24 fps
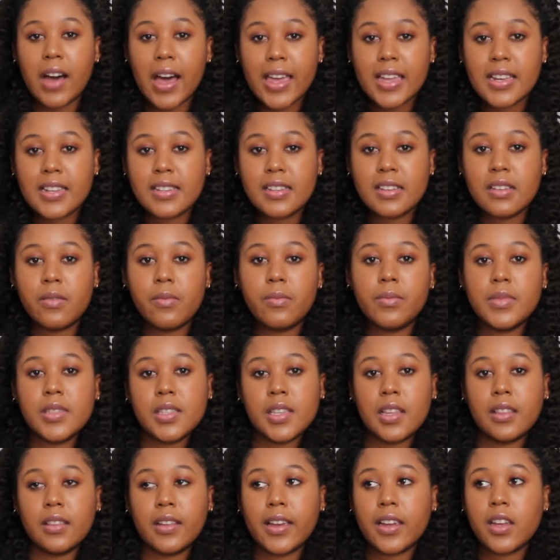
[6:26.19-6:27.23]
items
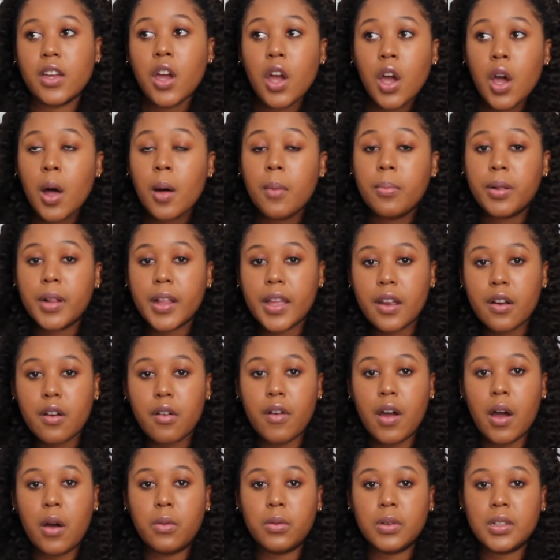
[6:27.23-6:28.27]
and like play
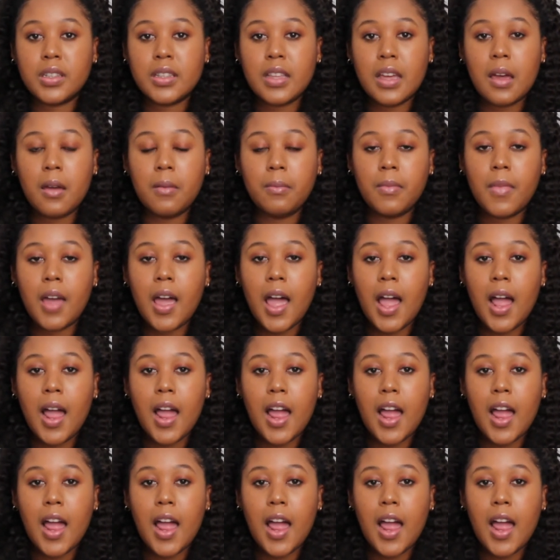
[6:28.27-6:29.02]
around with them.